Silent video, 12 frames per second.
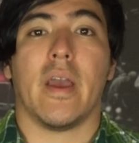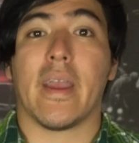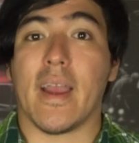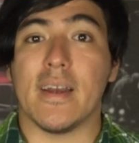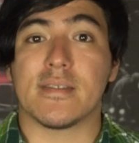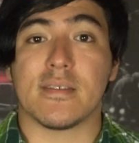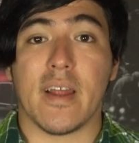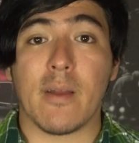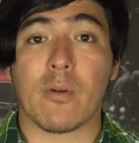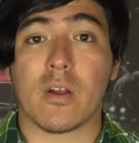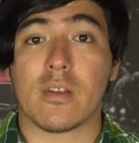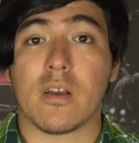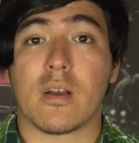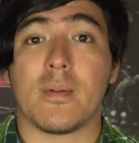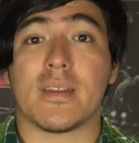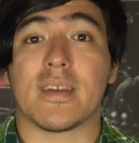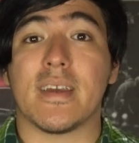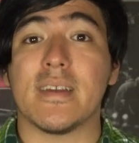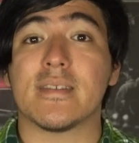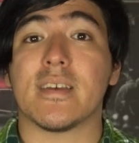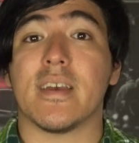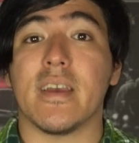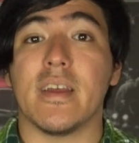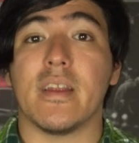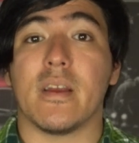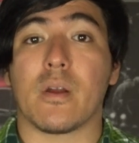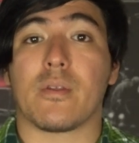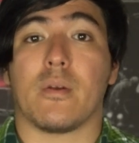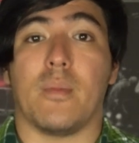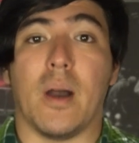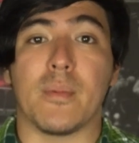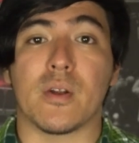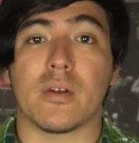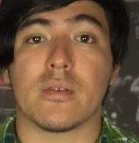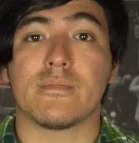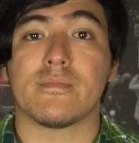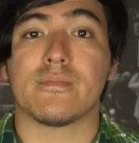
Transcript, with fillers: Hey guys, today we're going to talk about the Kinsa in-ear thermometer.